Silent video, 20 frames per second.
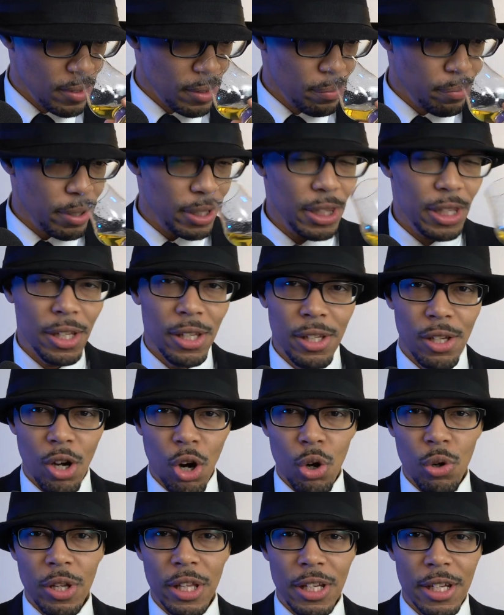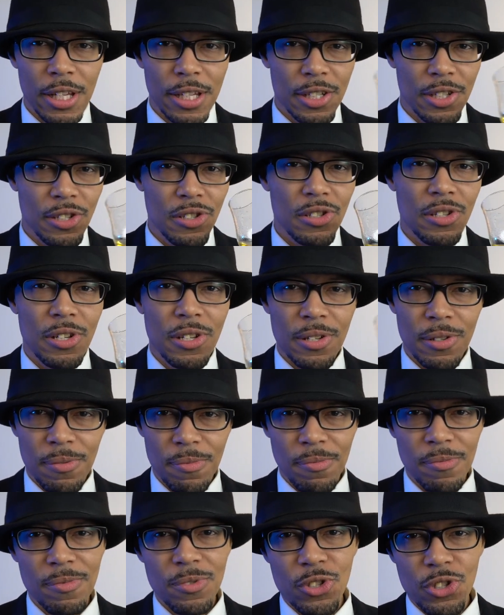but the oakiness
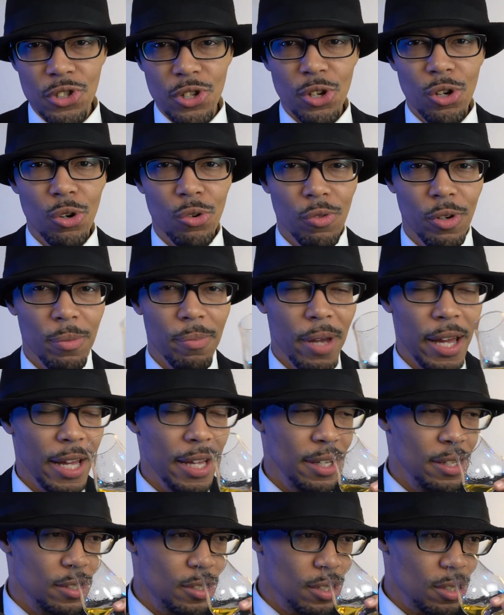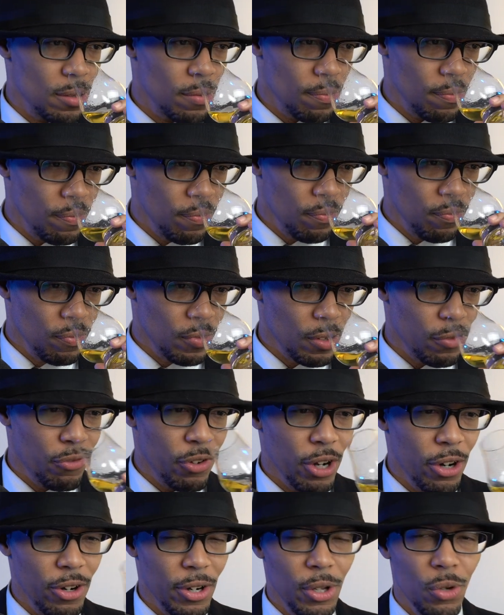still remains, the
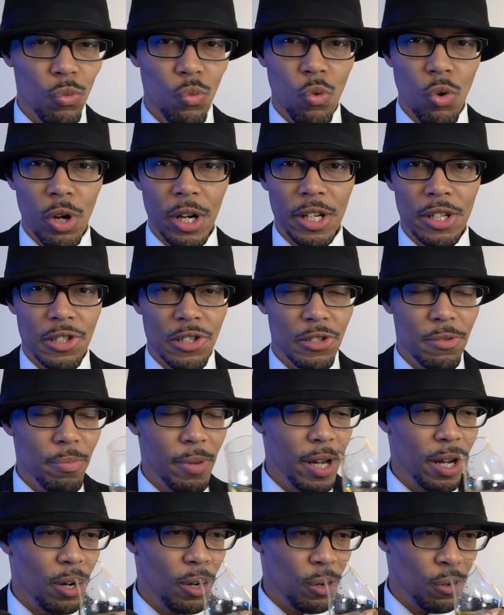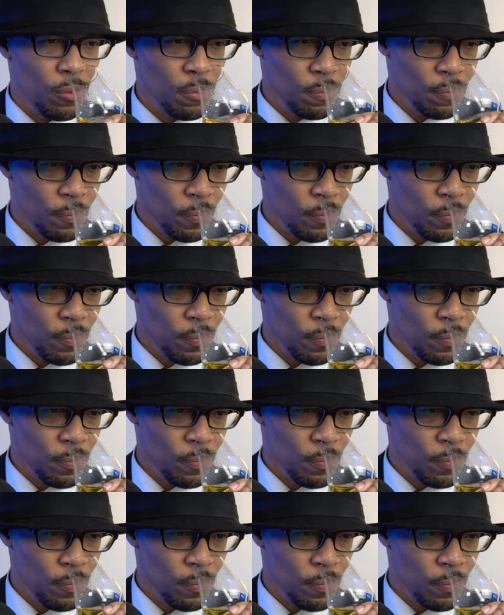very wooded smell.